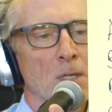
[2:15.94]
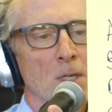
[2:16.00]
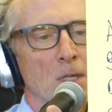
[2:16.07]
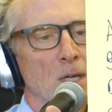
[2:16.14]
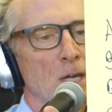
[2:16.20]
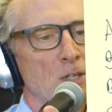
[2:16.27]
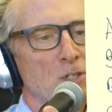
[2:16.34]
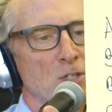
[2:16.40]

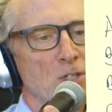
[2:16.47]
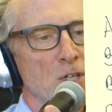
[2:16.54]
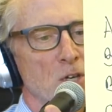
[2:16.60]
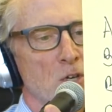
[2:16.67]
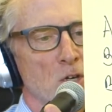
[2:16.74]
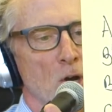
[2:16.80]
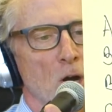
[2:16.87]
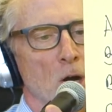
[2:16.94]
it's C
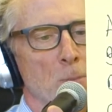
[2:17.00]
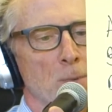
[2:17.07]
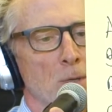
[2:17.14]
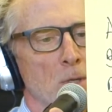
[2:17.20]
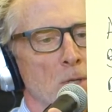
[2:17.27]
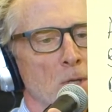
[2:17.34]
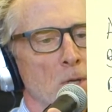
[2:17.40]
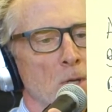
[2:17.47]
sharp,
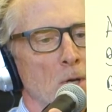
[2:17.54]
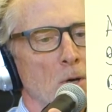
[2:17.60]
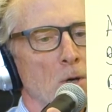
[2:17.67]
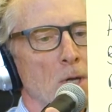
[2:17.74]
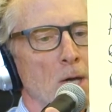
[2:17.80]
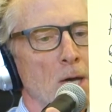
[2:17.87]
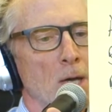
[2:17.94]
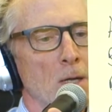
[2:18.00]

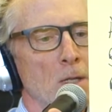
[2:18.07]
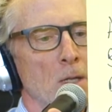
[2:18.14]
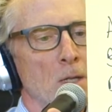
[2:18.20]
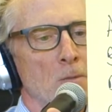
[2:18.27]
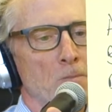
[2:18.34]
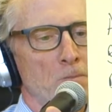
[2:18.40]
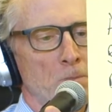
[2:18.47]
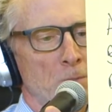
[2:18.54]
okay?
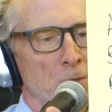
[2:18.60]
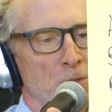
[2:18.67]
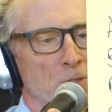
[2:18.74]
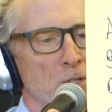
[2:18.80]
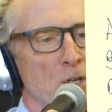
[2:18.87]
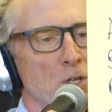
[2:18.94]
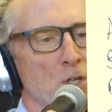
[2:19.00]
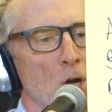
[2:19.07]

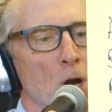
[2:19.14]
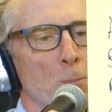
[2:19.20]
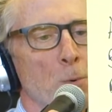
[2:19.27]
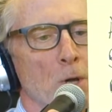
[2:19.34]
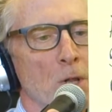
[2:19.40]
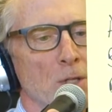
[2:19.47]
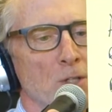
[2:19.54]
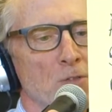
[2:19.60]
C sharp
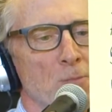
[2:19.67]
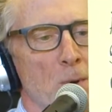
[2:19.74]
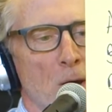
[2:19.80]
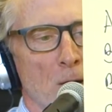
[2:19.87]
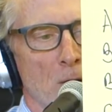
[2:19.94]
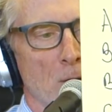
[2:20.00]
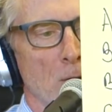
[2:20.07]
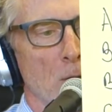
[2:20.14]
relative
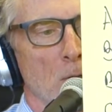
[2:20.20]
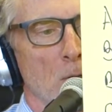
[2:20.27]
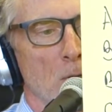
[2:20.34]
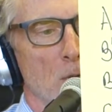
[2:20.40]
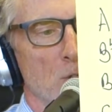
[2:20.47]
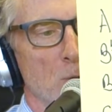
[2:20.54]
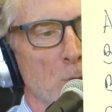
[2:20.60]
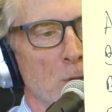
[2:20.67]
minor
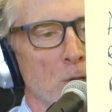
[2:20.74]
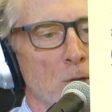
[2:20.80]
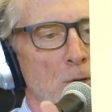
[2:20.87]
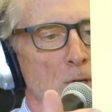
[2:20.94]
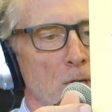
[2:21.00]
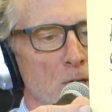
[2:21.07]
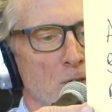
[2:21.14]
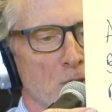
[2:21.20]
is really your
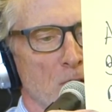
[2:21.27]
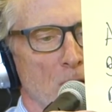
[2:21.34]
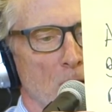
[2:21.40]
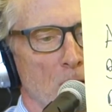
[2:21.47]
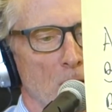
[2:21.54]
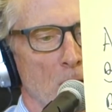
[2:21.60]
E scale.